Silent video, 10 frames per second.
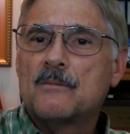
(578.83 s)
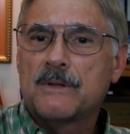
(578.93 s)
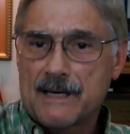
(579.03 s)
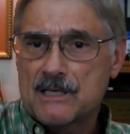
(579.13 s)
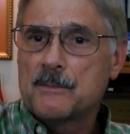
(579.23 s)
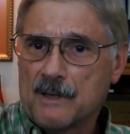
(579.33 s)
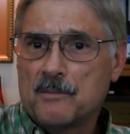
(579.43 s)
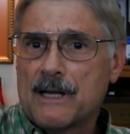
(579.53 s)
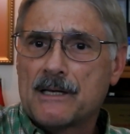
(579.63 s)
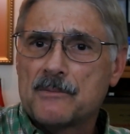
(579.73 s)
platinum,
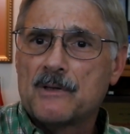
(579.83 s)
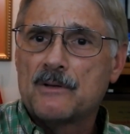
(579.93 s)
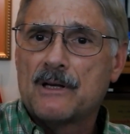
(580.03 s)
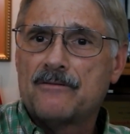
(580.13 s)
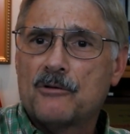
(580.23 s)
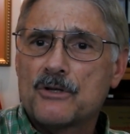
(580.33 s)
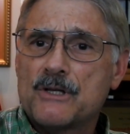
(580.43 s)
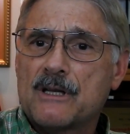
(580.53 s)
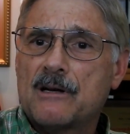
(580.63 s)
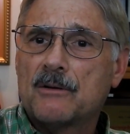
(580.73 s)
and platinum, and
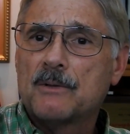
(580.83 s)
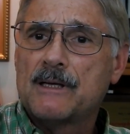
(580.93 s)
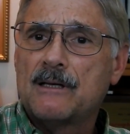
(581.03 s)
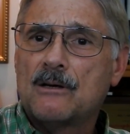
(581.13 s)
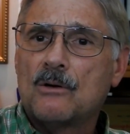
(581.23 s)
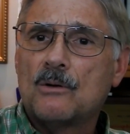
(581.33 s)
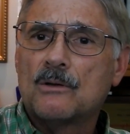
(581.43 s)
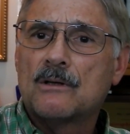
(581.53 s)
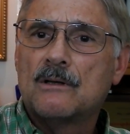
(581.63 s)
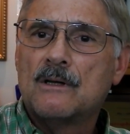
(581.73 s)
14-karat plated gold.